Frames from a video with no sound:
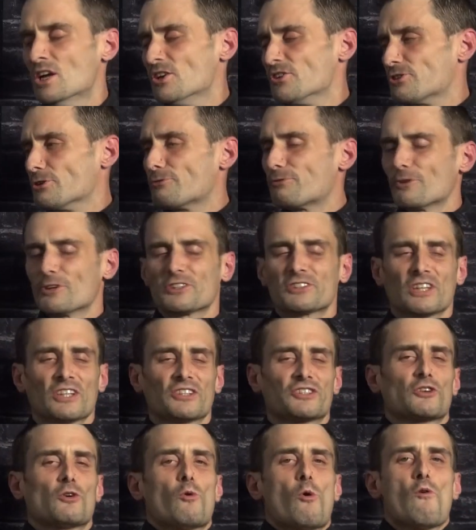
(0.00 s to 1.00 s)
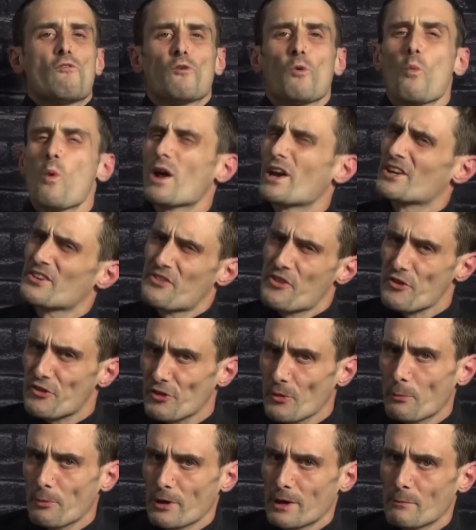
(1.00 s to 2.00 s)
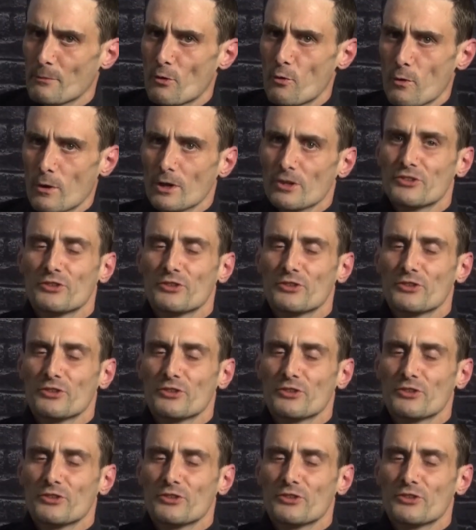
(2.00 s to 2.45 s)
So first, let's go over what is the Supreme Court